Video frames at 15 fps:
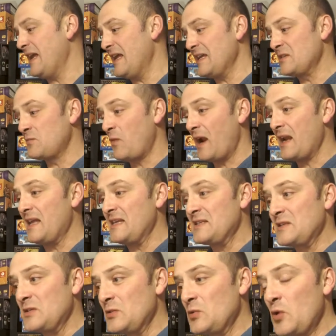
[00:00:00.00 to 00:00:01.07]
as well as
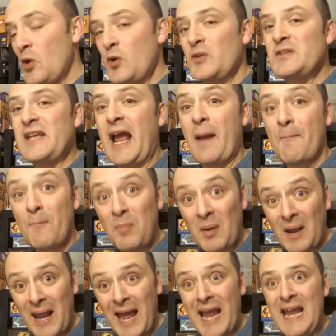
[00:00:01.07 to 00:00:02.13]
looks and
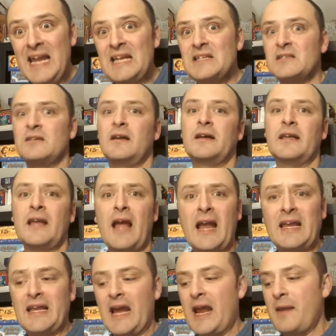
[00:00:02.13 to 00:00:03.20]
plays like a
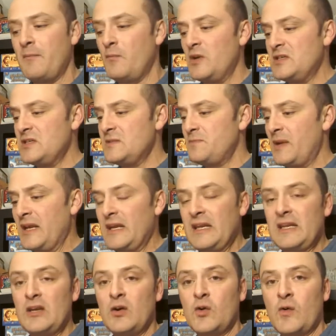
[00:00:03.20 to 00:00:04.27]
game which has been in
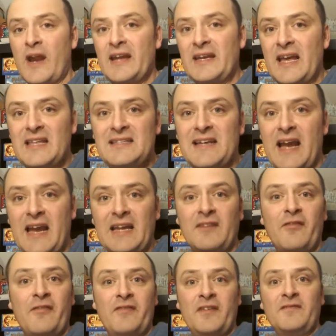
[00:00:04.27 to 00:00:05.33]
your granddad's attic
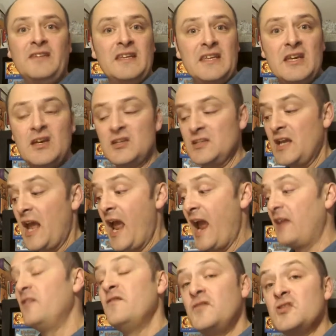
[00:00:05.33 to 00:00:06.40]
for 50 years
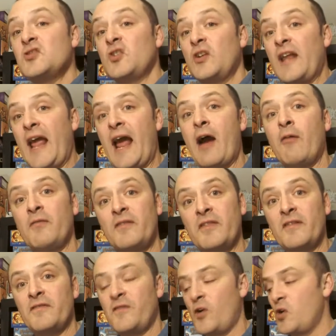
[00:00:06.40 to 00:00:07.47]
and you've just got it out for the
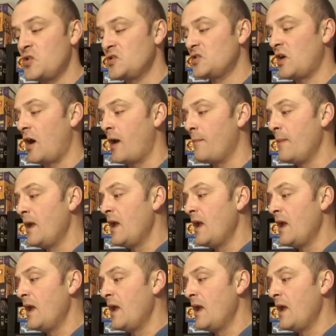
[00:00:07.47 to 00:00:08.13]
first time.